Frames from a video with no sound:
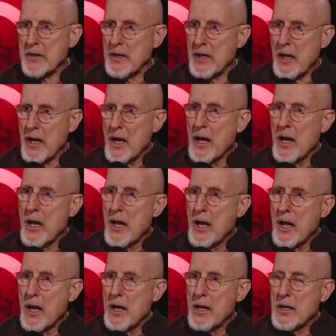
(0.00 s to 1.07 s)
But you have to say
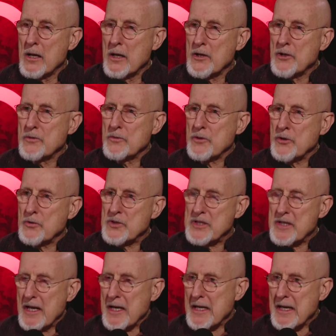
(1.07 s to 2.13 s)
yes. You you
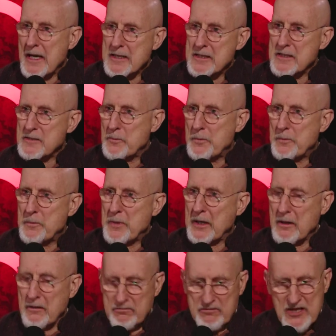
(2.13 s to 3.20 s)
say yes.
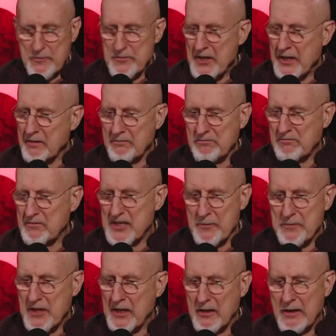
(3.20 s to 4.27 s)
Something
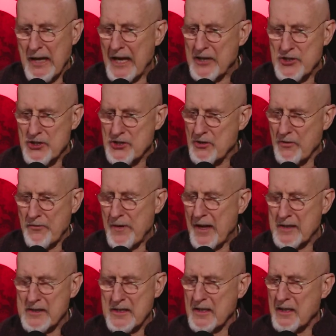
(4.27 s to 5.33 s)
something catches your
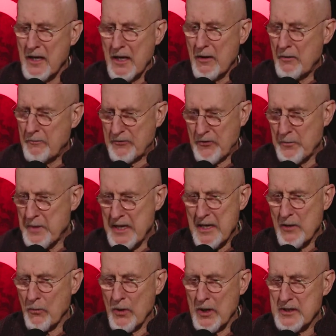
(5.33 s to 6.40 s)
fancy. For me,
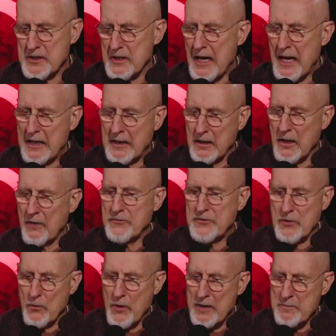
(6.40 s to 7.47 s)
it was I loved
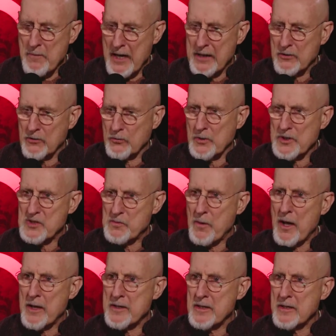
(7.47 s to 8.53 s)
the way Michael
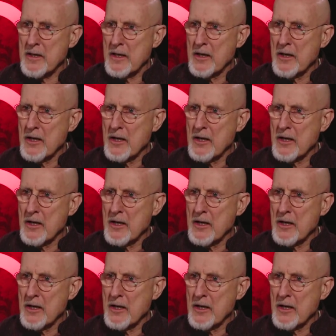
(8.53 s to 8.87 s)
responded.